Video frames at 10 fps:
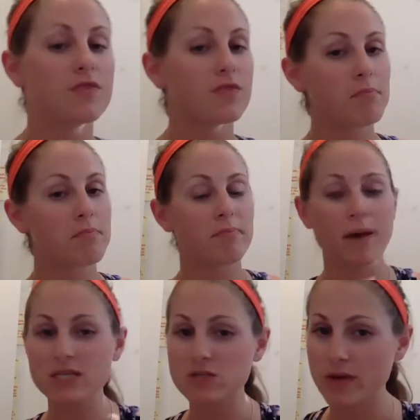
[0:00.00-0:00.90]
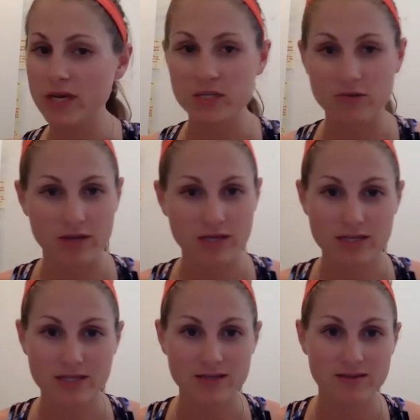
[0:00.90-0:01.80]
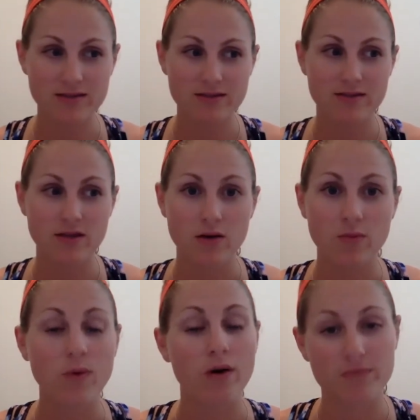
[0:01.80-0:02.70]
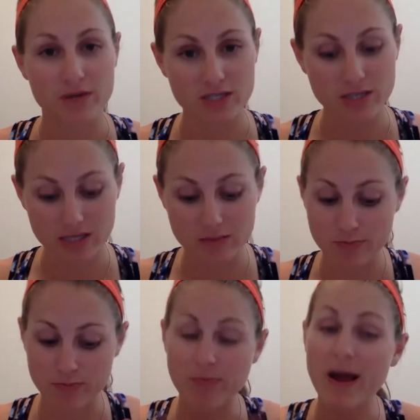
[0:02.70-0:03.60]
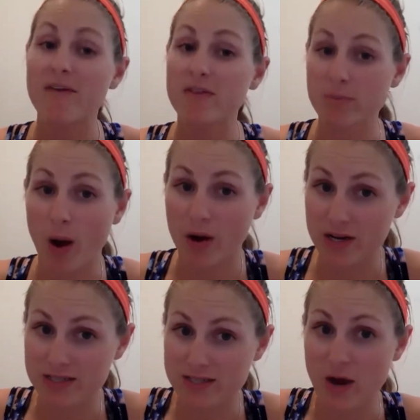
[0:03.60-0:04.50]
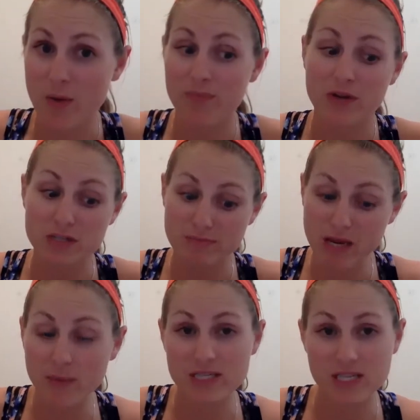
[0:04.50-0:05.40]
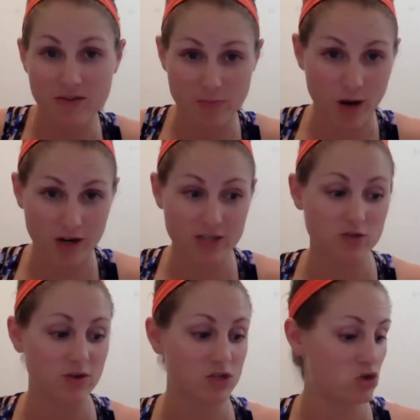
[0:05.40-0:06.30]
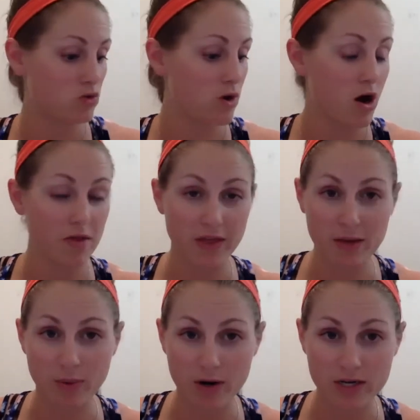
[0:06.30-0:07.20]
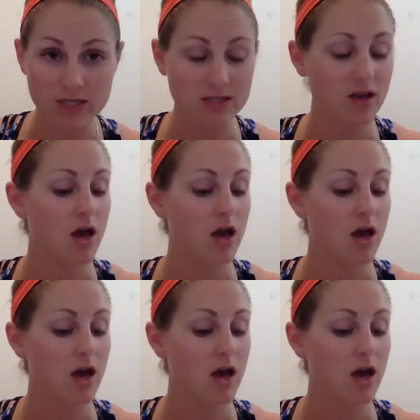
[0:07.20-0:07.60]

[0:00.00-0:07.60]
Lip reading: The best way to do this, well, is by having parties. Now, there's many ways to have parties. You can do online parties.